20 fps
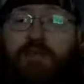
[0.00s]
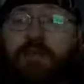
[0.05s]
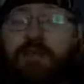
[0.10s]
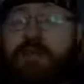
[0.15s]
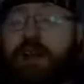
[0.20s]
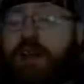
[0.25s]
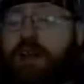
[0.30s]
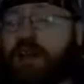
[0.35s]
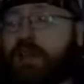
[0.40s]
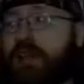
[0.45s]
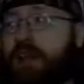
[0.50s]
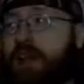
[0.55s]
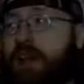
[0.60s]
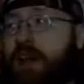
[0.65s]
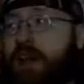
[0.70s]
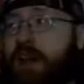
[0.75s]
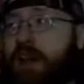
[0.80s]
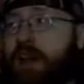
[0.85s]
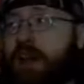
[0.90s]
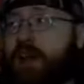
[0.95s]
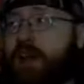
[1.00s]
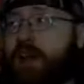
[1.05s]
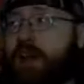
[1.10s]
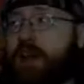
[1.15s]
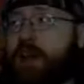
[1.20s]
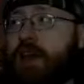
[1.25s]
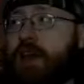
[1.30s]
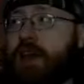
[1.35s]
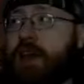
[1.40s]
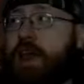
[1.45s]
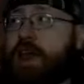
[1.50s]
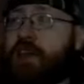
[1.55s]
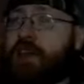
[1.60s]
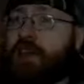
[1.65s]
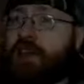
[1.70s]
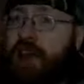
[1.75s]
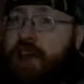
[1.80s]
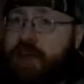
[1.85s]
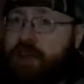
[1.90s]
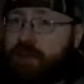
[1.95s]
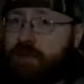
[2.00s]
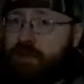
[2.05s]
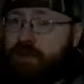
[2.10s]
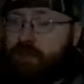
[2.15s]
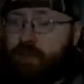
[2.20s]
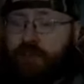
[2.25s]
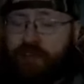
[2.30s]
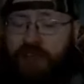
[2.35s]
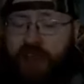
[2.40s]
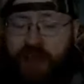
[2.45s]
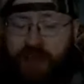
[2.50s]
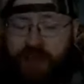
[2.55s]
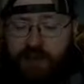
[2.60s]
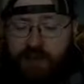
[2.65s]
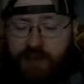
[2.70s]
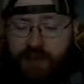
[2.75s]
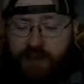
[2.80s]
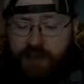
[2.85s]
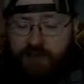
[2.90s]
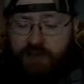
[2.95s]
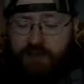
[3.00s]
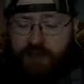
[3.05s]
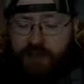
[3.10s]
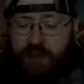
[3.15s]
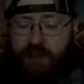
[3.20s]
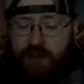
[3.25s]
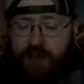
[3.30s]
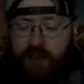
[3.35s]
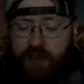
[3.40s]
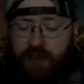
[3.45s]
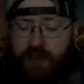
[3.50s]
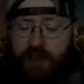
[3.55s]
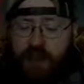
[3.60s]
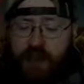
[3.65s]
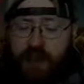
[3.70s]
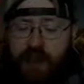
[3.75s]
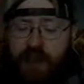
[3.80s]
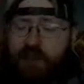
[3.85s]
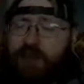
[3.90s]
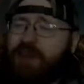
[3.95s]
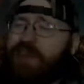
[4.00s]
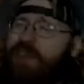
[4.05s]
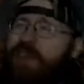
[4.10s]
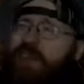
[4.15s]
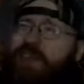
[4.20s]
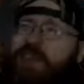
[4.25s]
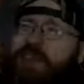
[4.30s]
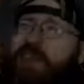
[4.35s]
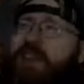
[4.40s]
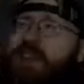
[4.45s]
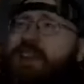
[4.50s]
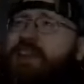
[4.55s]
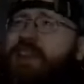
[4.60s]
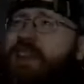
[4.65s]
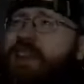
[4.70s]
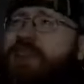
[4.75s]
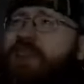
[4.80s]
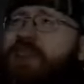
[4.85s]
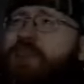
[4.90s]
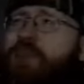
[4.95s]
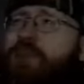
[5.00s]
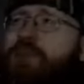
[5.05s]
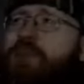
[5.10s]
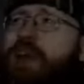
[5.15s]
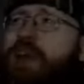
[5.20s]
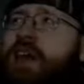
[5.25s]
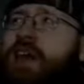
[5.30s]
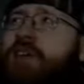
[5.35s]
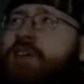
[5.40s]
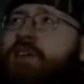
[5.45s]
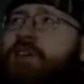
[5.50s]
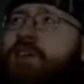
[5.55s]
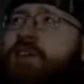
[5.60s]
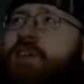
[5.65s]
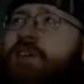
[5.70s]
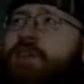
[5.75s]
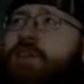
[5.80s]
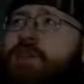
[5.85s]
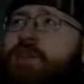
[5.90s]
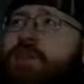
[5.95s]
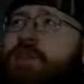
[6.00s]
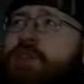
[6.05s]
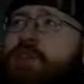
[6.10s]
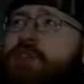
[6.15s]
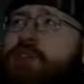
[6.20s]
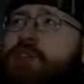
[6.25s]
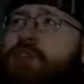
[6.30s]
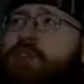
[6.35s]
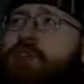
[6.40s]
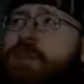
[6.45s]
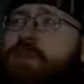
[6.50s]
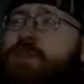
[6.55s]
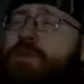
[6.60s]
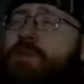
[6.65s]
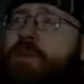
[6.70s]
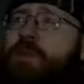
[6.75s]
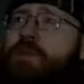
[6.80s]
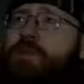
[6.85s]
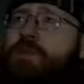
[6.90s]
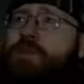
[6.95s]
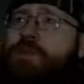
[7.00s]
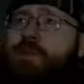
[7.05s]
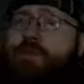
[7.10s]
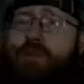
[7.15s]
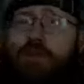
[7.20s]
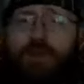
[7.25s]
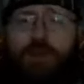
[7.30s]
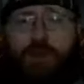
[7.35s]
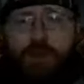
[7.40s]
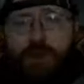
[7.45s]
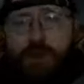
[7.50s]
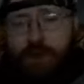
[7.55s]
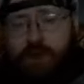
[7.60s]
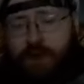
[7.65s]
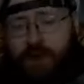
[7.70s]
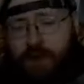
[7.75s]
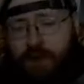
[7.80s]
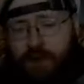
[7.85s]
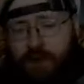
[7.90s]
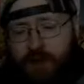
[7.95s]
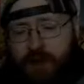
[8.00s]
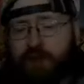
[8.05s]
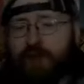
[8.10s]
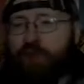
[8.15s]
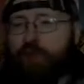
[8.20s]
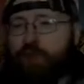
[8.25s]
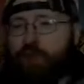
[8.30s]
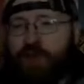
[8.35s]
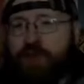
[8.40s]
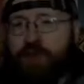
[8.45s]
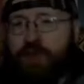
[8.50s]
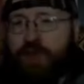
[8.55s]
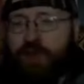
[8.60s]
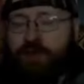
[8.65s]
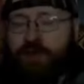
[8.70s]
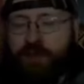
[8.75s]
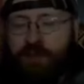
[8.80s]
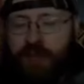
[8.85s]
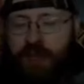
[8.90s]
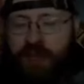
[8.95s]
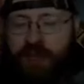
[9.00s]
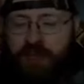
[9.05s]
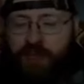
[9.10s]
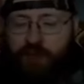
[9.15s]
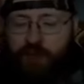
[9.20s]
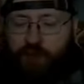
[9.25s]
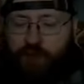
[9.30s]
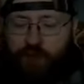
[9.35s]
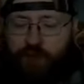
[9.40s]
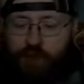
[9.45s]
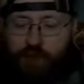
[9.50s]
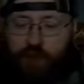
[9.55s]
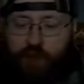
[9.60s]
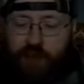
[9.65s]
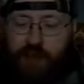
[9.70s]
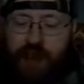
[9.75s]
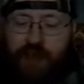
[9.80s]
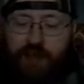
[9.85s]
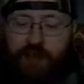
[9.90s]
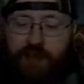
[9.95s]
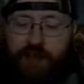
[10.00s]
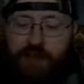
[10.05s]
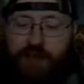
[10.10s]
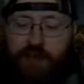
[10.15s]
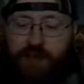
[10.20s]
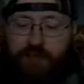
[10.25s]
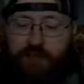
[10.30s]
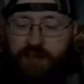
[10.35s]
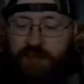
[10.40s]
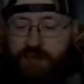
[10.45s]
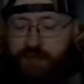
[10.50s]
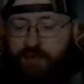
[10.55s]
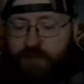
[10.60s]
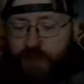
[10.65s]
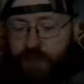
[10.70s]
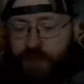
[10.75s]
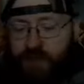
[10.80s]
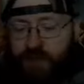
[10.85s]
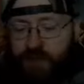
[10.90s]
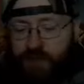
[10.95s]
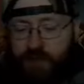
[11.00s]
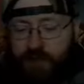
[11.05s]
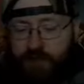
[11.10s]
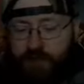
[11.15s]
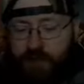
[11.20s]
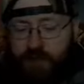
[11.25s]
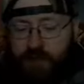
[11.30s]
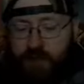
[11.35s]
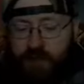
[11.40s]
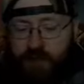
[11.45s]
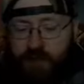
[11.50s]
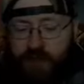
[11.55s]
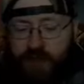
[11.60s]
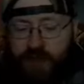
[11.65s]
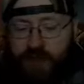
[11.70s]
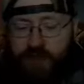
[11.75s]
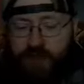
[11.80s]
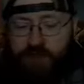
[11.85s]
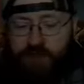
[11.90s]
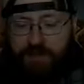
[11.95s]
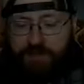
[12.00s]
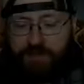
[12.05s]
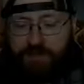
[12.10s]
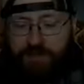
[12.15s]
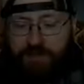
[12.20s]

from back in the day, and then he got into voice acting. And I'm like, that, yeah, that is the Plant from Little Shop of Horrors, uh, the remake from the '80s with Rick Moranis. He voices Mother Brain